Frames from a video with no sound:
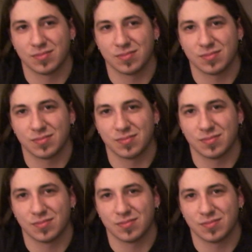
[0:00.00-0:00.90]

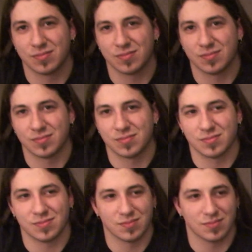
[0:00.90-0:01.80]

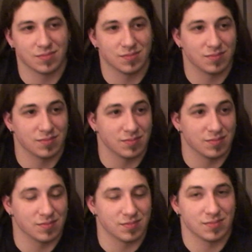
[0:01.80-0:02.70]

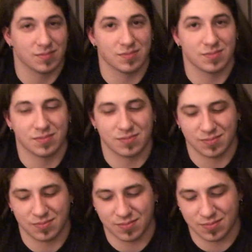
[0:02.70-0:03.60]

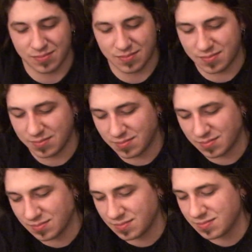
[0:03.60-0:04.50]

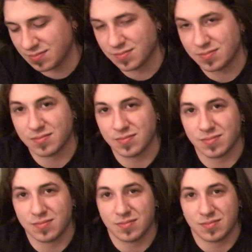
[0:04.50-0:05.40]

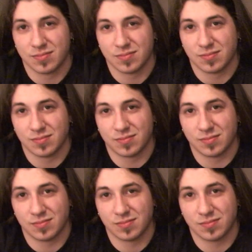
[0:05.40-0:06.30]

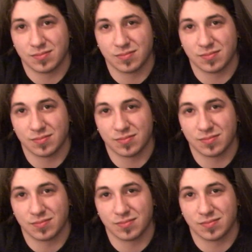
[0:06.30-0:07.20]

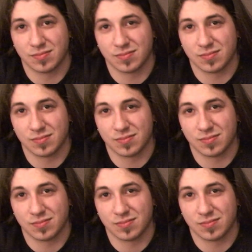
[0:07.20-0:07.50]
The person shown says nothing.